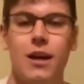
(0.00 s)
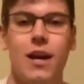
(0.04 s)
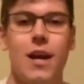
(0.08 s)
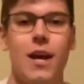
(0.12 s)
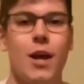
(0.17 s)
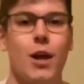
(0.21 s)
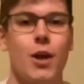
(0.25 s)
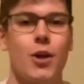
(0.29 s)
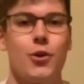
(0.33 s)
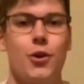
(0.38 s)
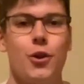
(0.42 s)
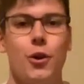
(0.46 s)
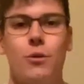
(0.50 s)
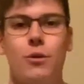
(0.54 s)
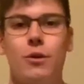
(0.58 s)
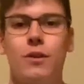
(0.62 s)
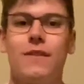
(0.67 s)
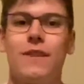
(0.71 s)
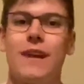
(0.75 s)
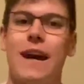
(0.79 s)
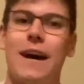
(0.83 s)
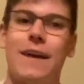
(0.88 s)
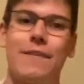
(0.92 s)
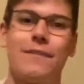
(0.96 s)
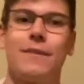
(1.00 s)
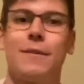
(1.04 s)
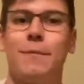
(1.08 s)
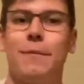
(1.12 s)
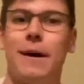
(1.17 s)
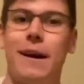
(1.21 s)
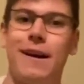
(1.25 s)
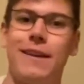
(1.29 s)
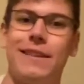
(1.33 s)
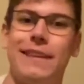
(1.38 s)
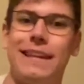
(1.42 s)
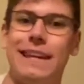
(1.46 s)
You don't even have to buy
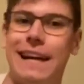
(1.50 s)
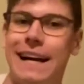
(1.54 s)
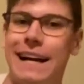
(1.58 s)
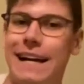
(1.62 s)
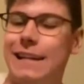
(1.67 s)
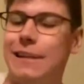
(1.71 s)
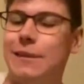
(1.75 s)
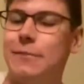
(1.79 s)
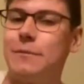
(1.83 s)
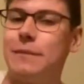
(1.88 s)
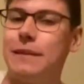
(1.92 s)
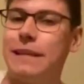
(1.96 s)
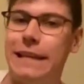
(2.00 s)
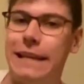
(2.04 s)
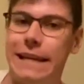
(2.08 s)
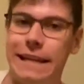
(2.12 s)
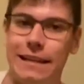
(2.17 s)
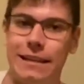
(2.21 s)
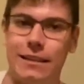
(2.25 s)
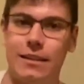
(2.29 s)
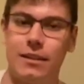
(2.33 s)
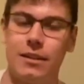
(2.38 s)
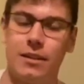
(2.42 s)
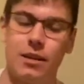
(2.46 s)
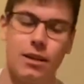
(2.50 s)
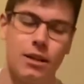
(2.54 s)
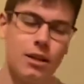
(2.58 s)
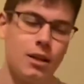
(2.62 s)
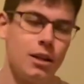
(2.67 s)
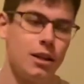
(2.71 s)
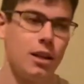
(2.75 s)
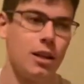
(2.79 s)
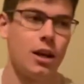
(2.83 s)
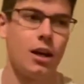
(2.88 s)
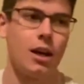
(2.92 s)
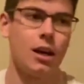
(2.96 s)
the item yet.
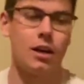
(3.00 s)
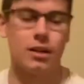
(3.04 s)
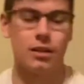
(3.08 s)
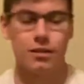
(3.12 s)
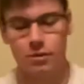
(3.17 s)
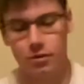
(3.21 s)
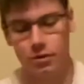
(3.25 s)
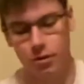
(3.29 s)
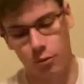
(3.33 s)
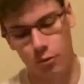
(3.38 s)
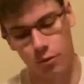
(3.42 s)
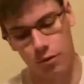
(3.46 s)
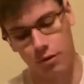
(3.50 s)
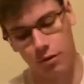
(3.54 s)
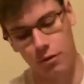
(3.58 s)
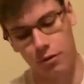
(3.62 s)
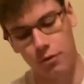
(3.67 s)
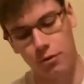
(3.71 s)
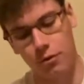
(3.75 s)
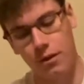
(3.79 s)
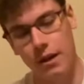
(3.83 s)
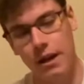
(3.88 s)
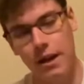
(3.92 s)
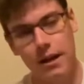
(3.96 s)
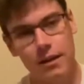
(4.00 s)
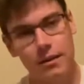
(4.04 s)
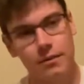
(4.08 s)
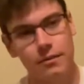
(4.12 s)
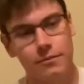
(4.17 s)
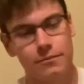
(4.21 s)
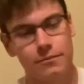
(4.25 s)
So once you do that,